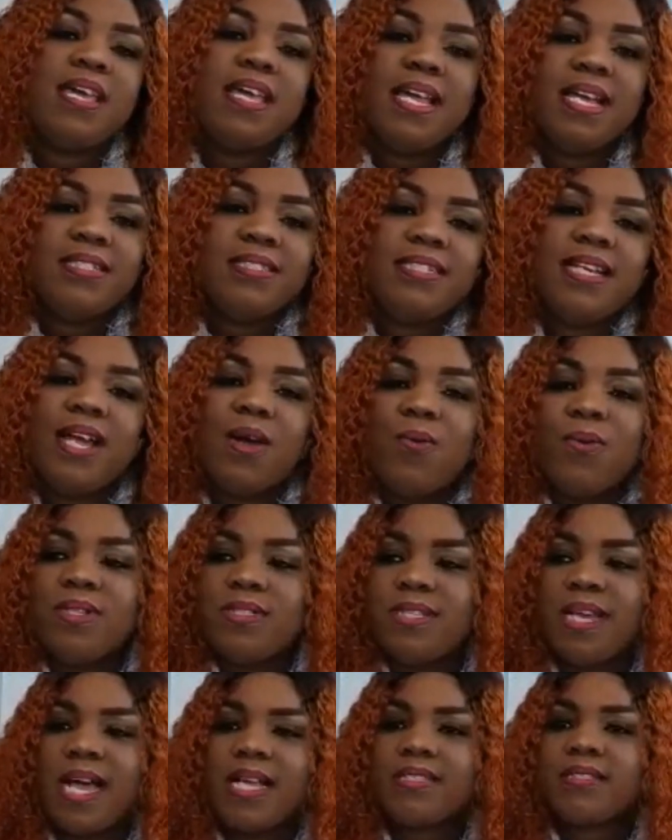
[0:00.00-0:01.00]
a day
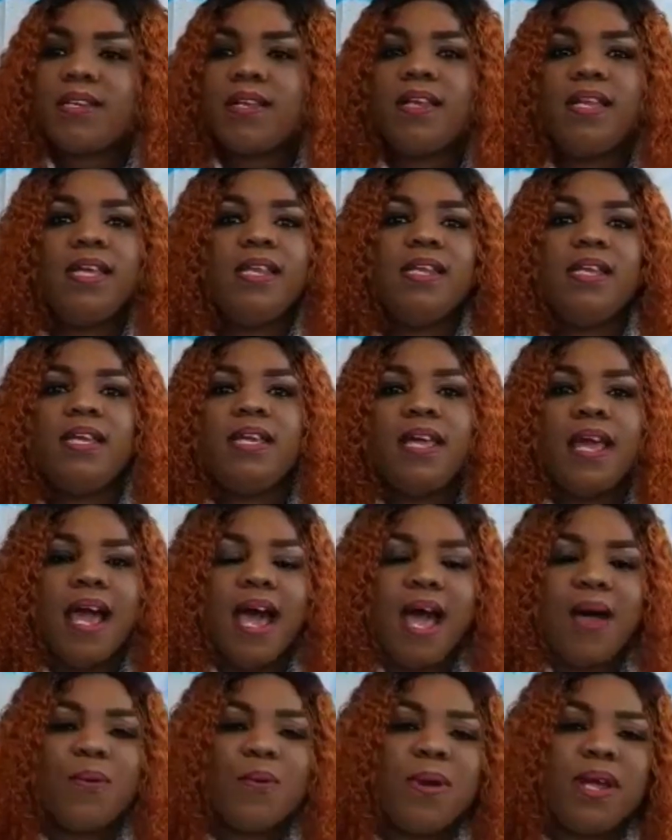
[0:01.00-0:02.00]
without cleaning,
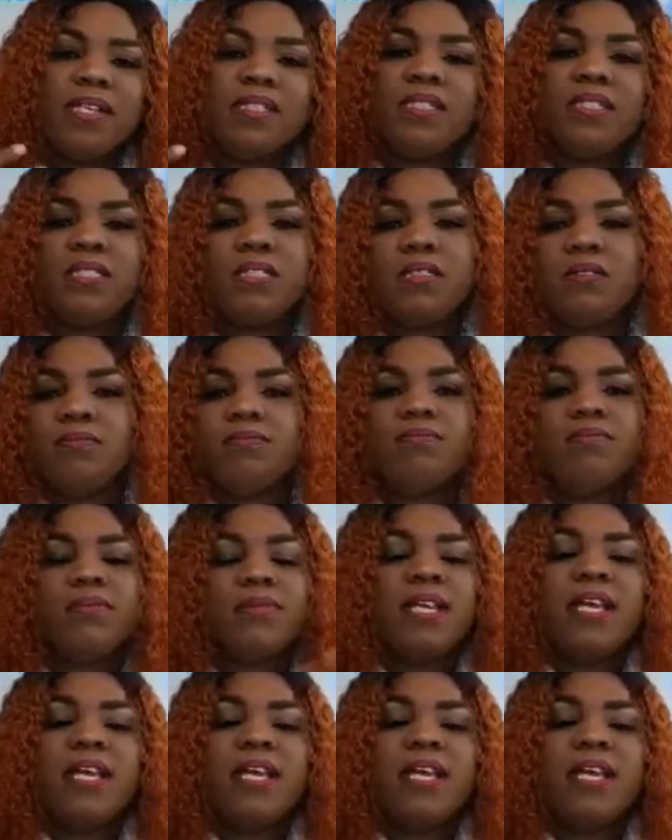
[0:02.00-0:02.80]
arranging